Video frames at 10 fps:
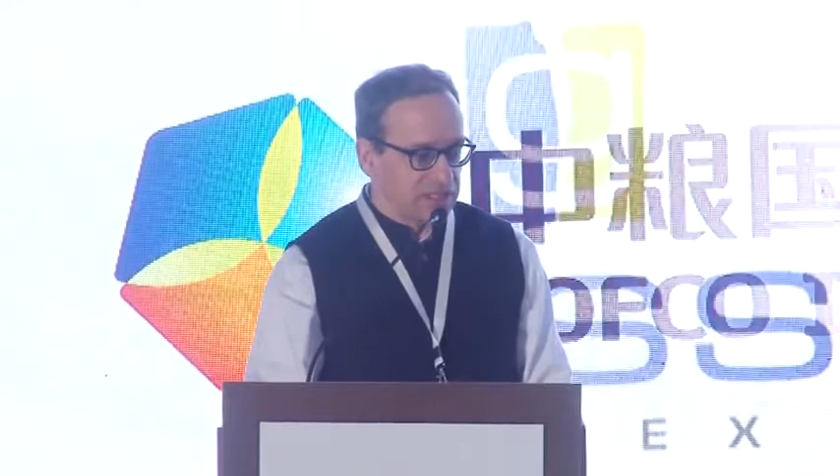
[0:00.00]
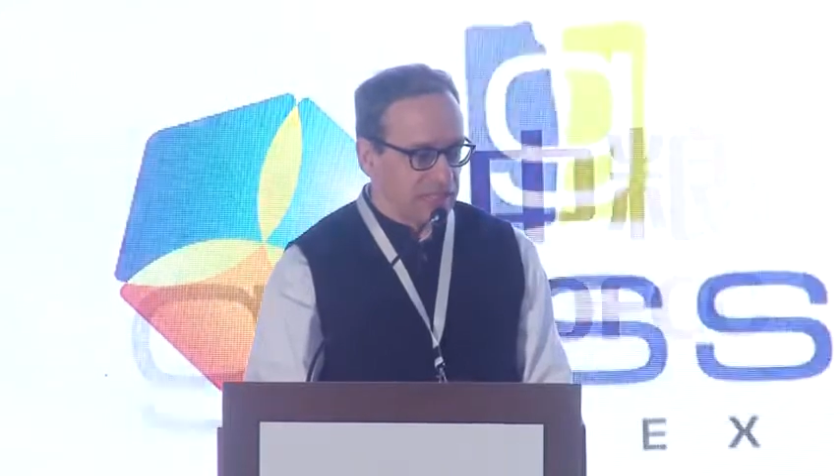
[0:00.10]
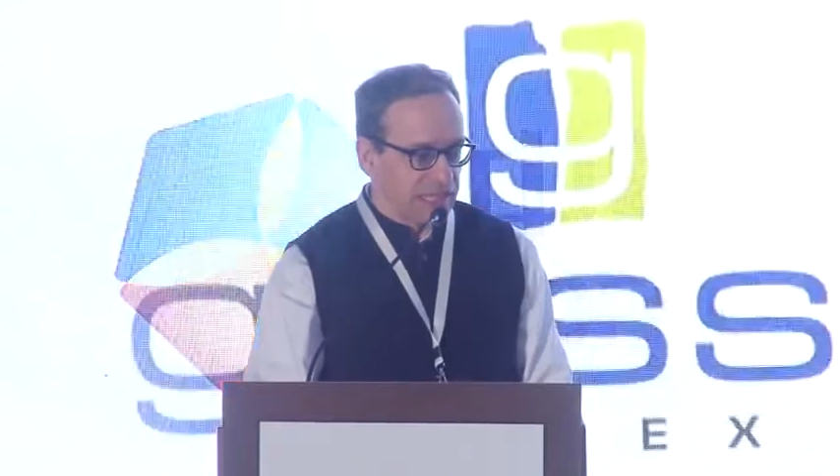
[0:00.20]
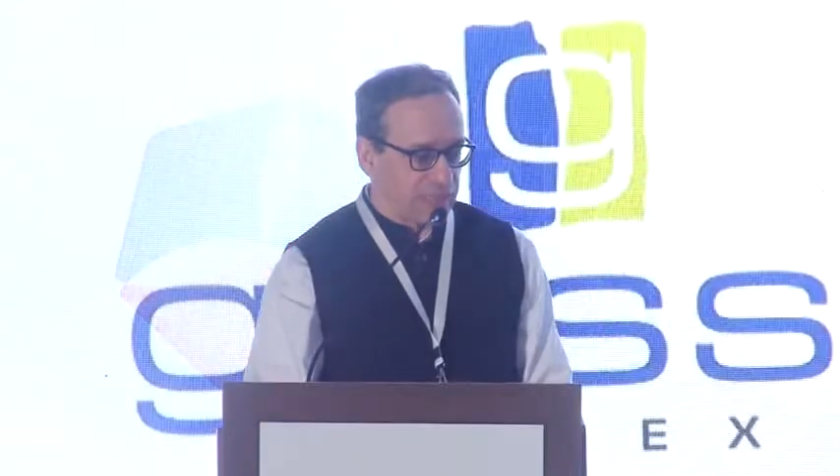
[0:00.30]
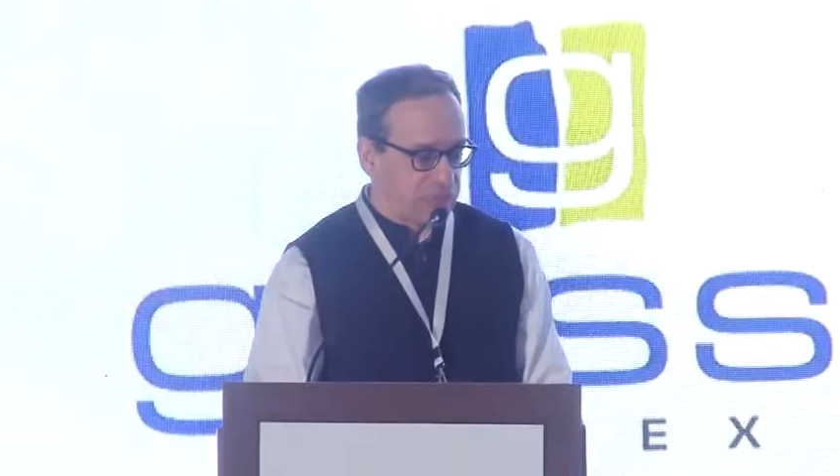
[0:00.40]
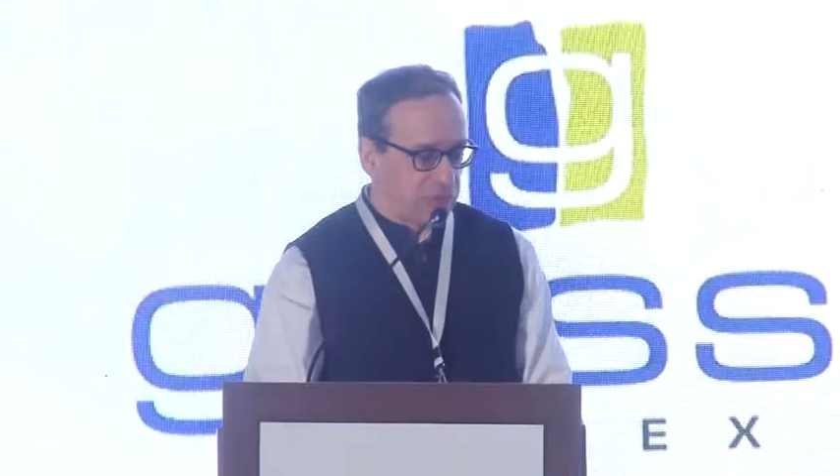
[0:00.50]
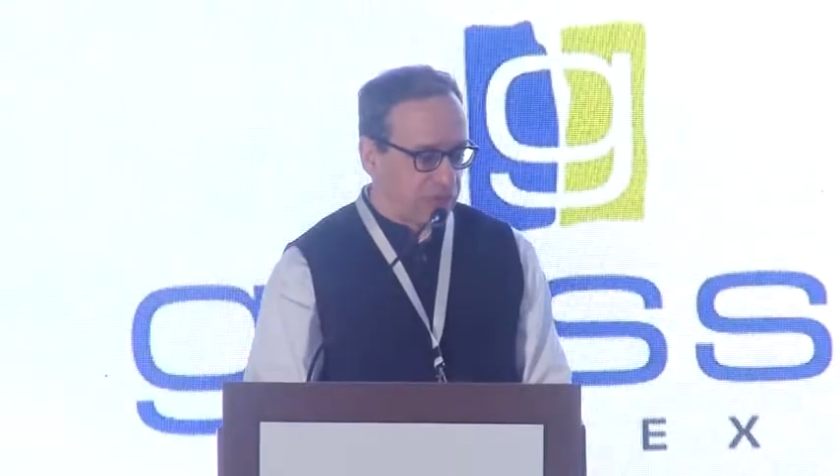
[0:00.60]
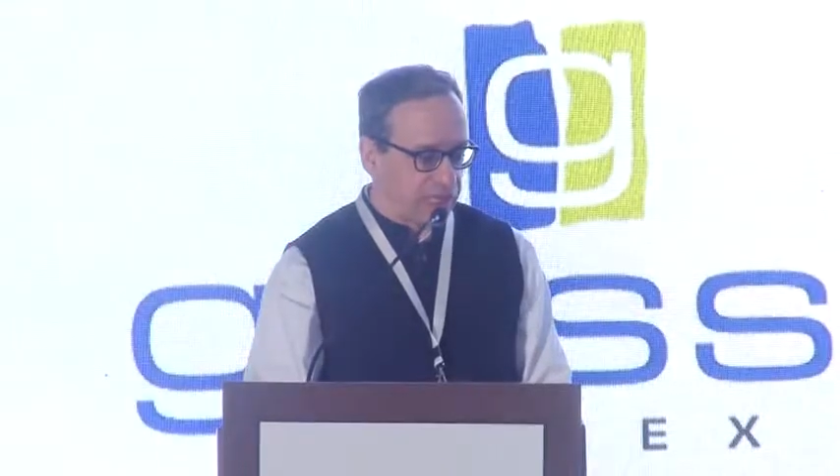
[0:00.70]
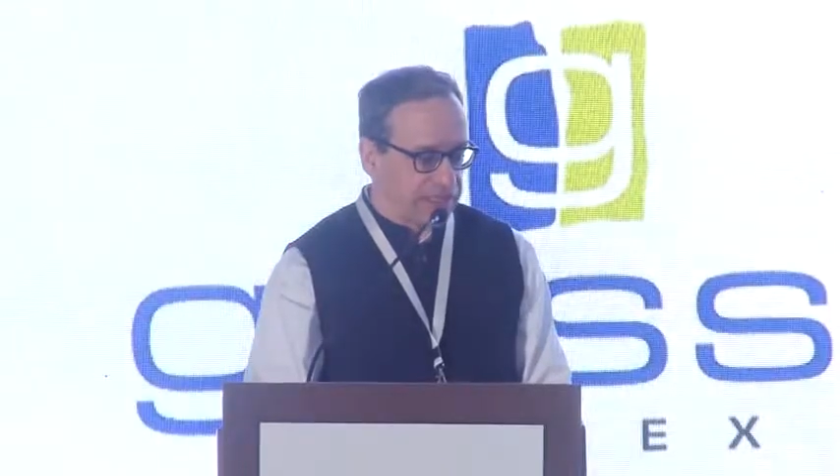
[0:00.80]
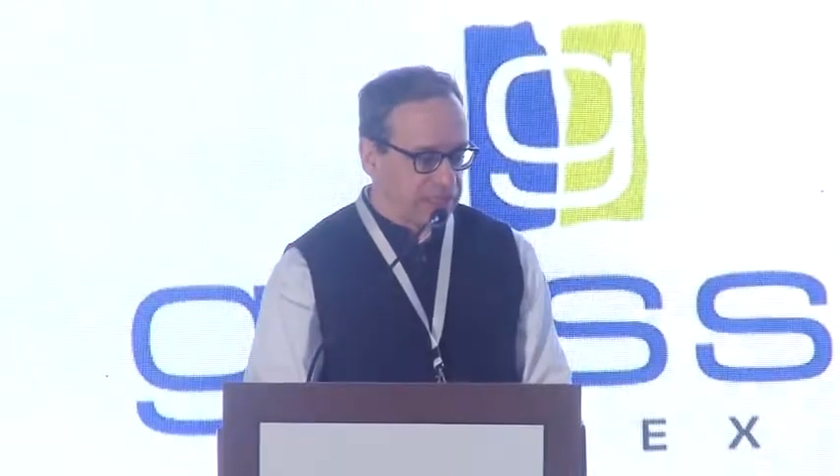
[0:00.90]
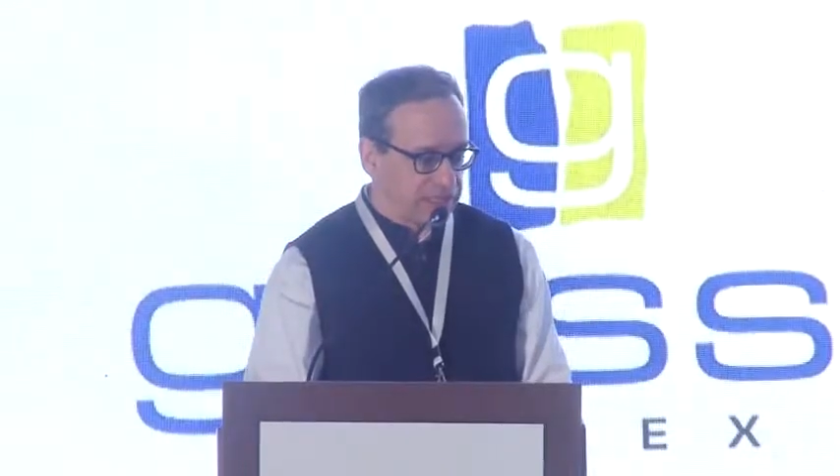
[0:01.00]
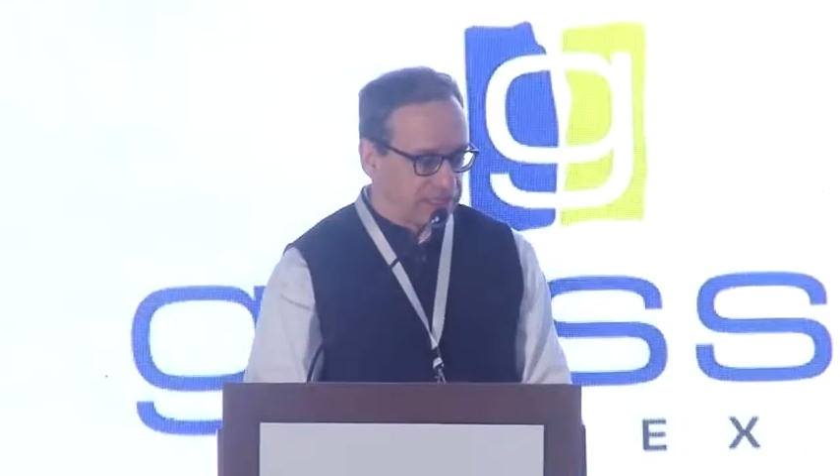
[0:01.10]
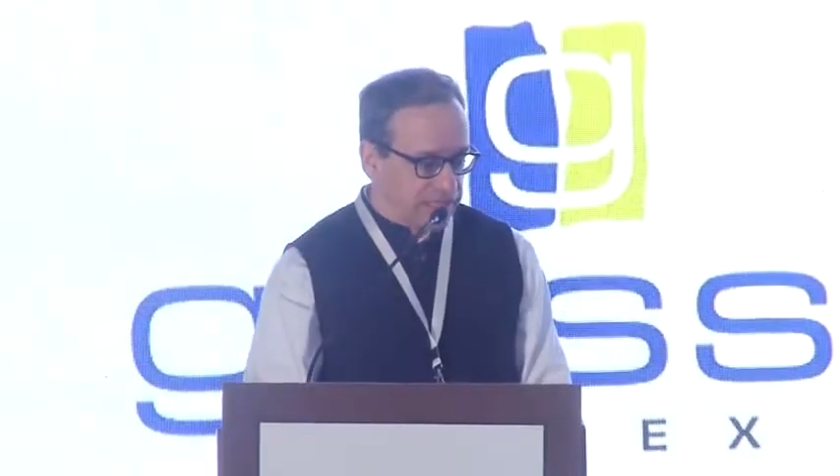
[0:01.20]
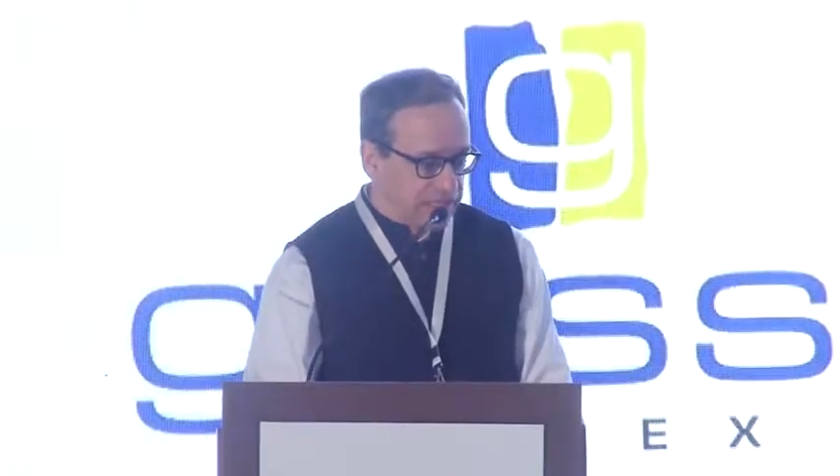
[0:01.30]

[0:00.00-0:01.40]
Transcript: time to market,